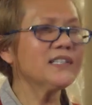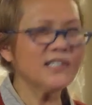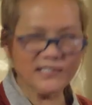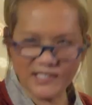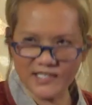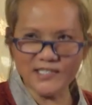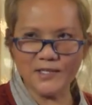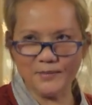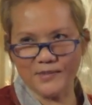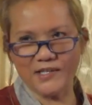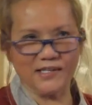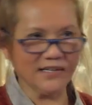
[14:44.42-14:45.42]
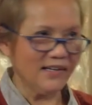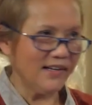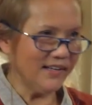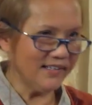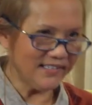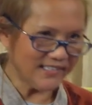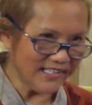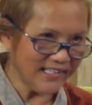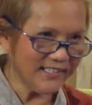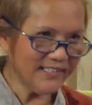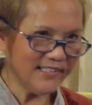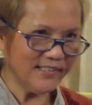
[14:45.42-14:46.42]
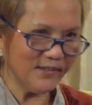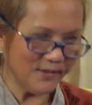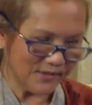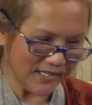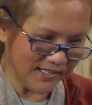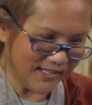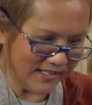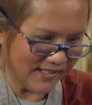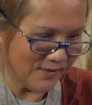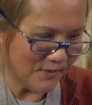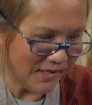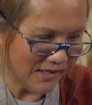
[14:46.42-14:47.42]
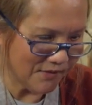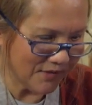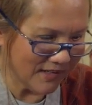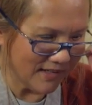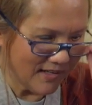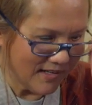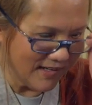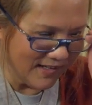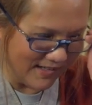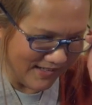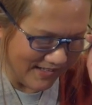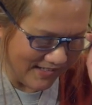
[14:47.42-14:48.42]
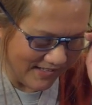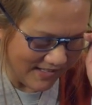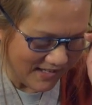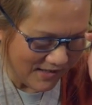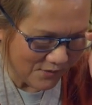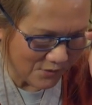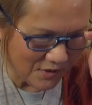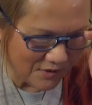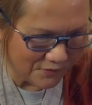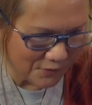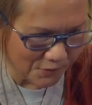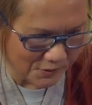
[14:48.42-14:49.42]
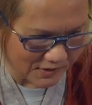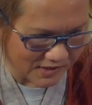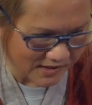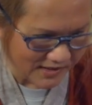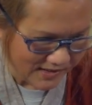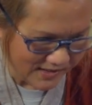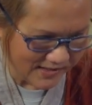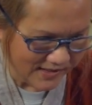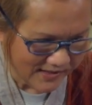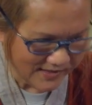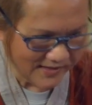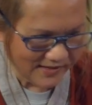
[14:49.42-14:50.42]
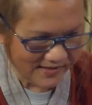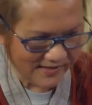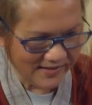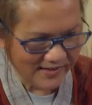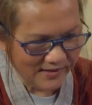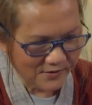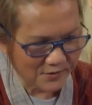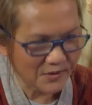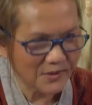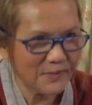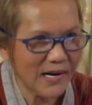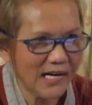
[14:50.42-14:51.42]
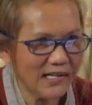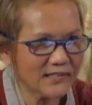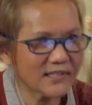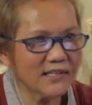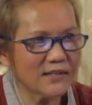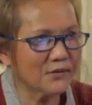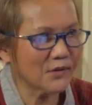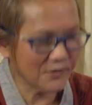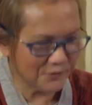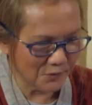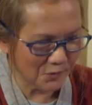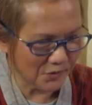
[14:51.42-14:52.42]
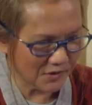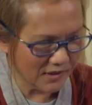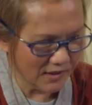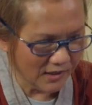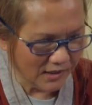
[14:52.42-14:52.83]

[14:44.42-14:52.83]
she attained something. Understand? Okay, whatever. 3 fruits, 3 paths, 3 fruits,